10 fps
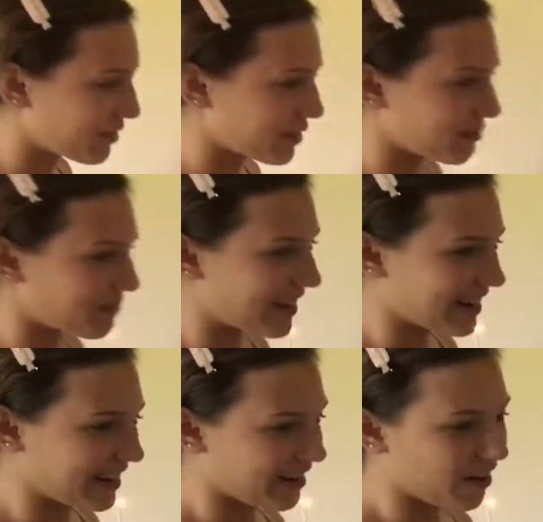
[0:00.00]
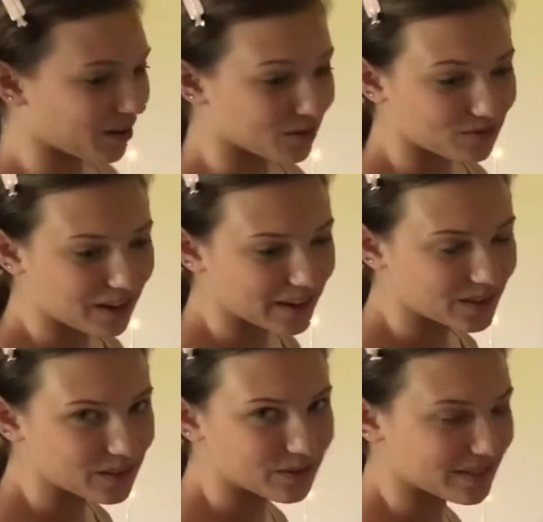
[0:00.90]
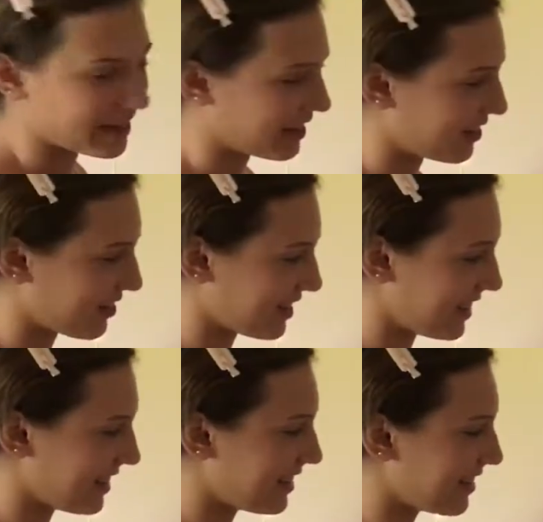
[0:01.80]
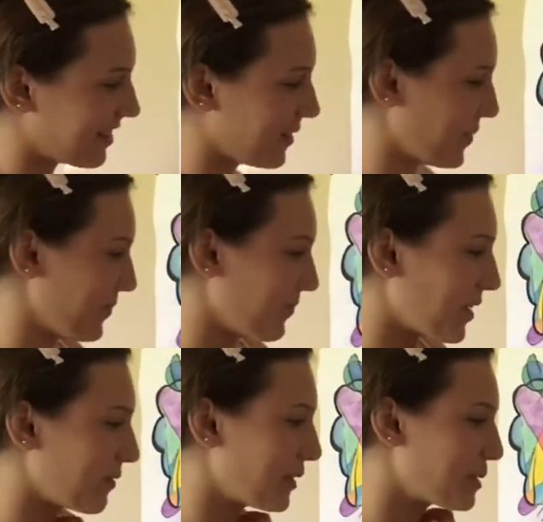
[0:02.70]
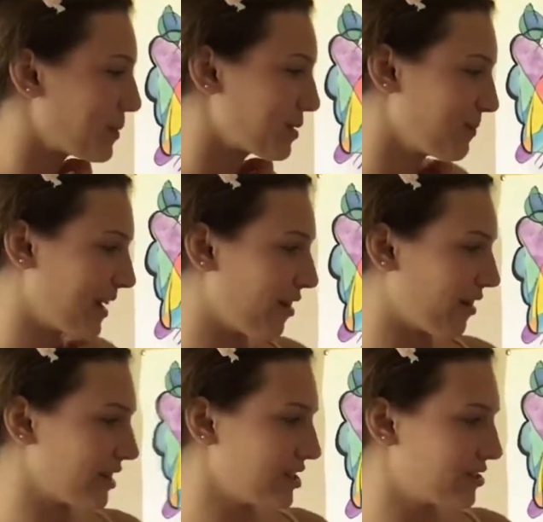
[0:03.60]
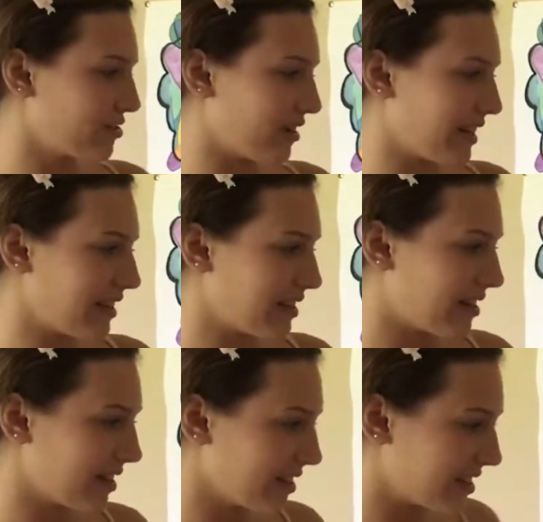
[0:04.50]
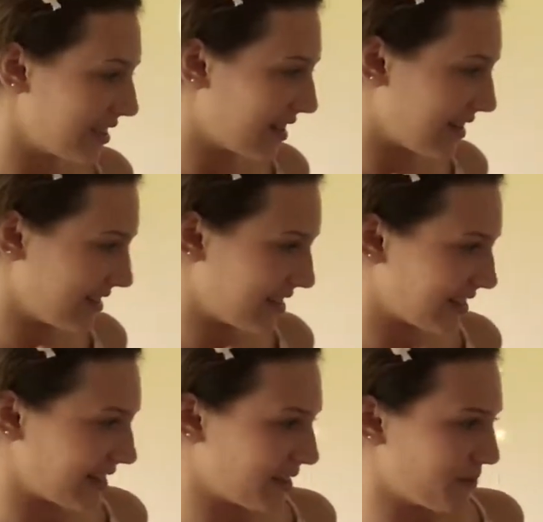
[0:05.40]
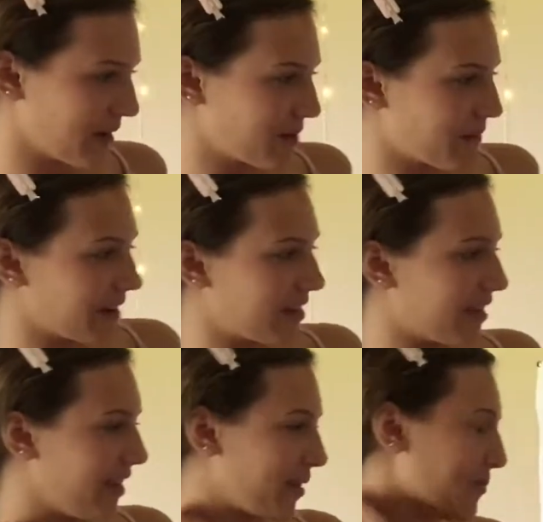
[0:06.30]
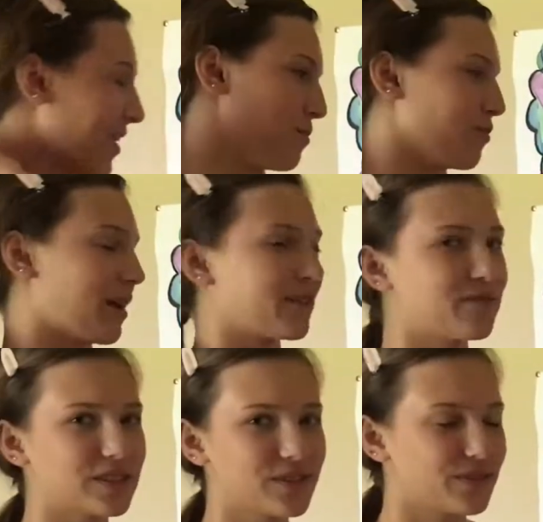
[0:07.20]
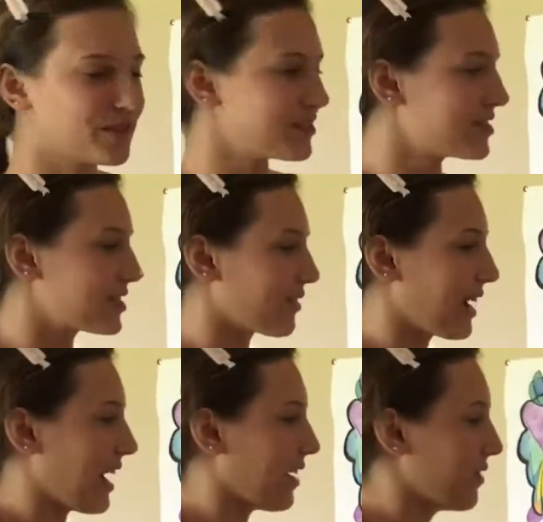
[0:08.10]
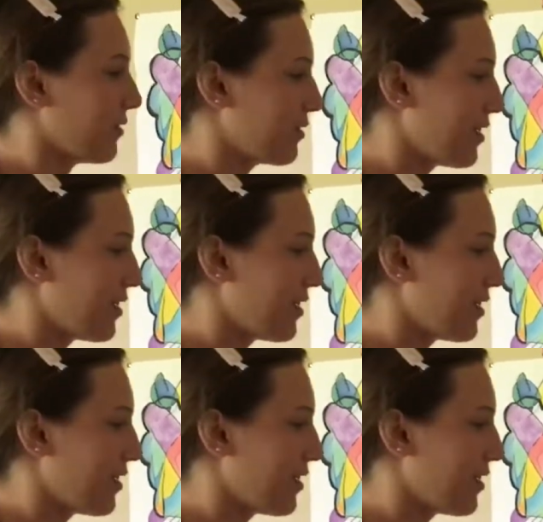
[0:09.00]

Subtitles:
for my art final for 9th grade. We were supposed to make artist trading cards, and I decided to make my theme breakfast food. So I have